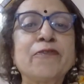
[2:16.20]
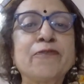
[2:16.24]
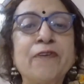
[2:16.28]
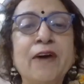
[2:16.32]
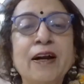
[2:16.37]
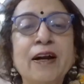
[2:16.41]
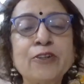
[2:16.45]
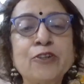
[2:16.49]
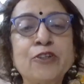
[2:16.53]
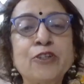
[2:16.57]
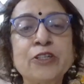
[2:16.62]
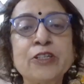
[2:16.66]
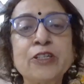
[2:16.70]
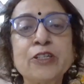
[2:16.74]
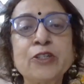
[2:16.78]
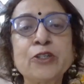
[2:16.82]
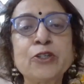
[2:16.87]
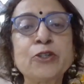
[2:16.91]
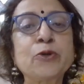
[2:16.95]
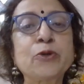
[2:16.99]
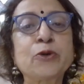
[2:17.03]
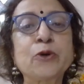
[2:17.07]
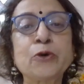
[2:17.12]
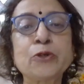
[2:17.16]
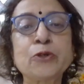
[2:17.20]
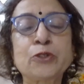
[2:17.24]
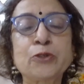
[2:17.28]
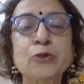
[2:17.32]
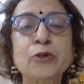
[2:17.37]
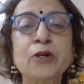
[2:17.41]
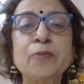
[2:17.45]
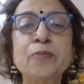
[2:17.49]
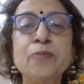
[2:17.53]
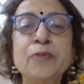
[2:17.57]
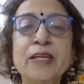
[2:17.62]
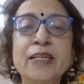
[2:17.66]
function, you go
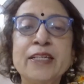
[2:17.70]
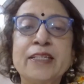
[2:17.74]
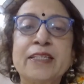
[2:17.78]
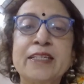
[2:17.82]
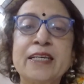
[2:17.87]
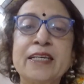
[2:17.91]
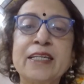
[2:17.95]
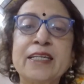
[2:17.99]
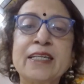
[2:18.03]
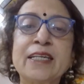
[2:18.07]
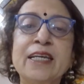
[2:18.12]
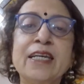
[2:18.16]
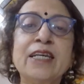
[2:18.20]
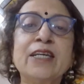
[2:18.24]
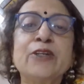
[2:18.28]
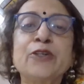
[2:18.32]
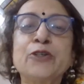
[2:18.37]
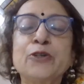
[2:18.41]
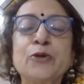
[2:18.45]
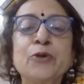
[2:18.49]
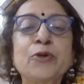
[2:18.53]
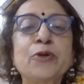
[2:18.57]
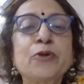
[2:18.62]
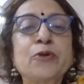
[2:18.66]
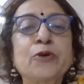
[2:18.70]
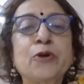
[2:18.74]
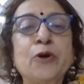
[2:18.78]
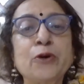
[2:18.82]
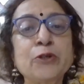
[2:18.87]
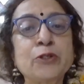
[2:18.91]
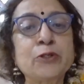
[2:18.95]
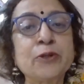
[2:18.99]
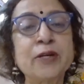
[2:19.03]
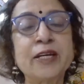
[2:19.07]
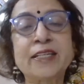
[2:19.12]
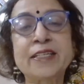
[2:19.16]
to a meeting, you
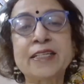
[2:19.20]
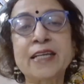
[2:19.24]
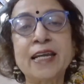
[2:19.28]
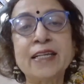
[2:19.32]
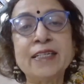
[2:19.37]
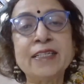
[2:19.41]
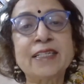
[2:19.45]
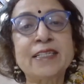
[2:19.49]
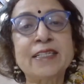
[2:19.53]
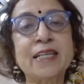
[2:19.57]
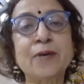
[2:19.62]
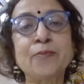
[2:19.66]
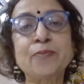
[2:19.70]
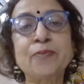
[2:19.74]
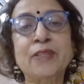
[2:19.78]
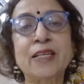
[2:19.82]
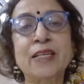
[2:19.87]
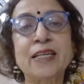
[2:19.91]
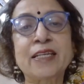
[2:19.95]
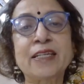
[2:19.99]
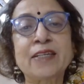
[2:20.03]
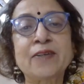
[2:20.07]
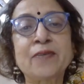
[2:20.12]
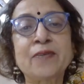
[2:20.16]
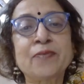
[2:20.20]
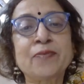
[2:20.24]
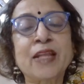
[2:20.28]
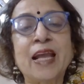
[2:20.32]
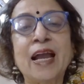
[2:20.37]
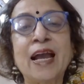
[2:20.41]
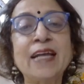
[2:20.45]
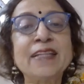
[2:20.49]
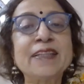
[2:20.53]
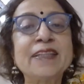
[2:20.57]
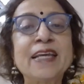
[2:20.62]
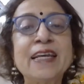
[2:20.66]
go to attend something,
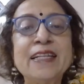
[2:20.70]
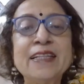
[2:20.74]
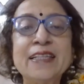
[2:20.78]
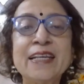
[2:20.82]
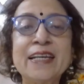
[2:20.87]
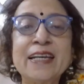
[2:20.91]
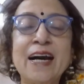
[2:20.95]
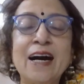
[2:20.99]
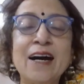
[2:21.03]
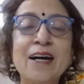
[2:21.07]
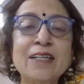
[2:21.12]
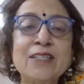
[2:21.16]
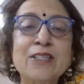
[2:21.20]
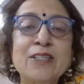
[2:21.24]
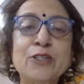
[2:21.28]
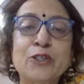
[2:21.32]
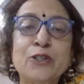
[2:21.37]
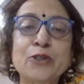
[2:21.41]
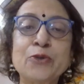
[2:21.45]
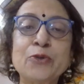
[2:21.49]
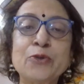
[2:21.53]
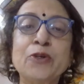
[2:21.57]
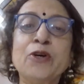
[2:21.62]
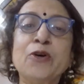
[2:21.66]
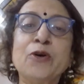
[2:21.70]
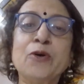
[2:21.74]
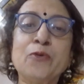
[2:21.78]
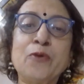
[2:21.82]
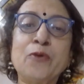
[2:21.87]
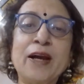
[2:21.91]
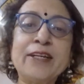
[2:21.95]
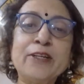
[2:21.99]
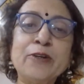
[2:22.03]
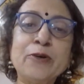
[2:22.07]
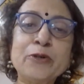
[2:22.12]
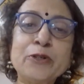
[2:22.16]
and then they ask you,
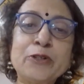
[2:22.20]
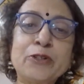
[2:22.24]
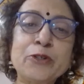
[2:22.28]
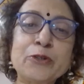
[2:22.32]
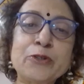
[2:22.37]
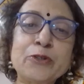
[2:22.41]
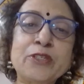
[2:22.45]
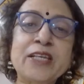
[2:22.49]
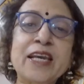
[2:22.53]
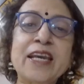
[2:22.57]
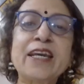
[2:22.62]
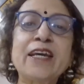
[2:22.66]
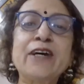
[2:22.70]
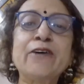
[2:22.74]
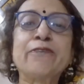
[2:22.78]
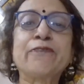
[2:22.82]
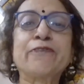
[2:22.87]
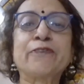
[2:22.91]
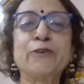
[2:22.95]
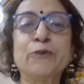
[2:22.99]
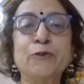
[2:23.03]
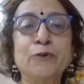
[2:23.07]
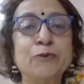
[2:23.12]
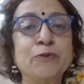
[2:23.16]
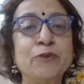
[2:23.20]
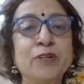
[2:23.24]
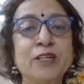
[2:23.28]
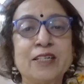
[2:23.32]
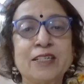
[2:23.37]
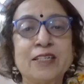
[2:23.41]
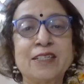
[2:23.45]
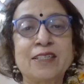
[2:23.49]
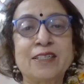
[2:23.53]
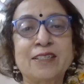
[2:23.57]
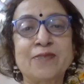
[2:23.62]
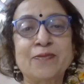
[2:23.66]
why don't you say a few
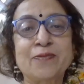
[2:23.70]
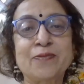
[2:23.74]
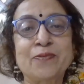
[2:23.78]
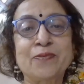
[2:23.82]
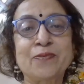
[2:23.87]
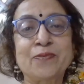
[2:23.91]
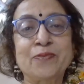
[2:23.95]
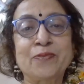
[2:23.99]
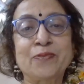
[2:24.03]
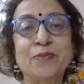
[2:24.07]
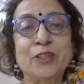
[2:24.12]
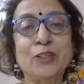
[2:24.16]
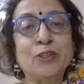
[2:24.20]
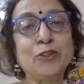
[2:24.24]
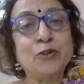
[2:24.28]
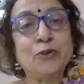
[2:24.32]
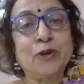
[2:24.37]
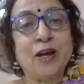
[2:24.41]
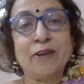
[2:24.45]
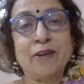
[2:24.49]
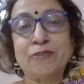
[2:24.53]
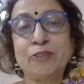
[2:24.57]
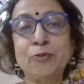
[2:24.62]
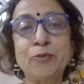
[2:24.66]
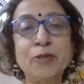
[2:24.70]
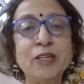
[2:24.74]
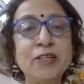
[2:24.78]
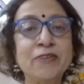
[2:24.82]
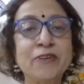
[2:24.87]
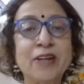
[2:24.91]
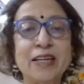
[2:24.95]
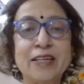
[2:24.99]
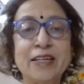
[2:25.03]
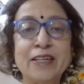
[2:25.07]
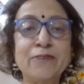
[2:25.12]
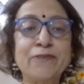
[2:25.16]
words? You have to be
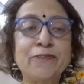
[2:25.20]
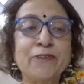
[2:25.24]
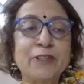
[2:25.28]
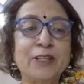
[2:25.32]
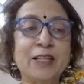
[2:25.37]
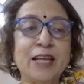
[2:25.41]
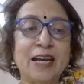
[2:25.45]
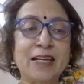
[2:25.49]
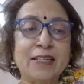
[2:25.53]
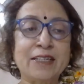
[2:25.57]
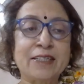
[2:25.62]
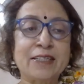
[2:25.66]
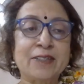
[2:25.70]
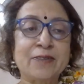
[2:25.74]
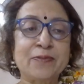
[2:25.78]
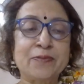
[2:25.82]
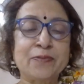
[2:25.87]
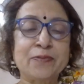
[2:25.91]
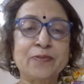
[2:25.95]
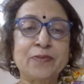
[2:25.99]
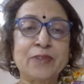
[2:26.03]
ready for that.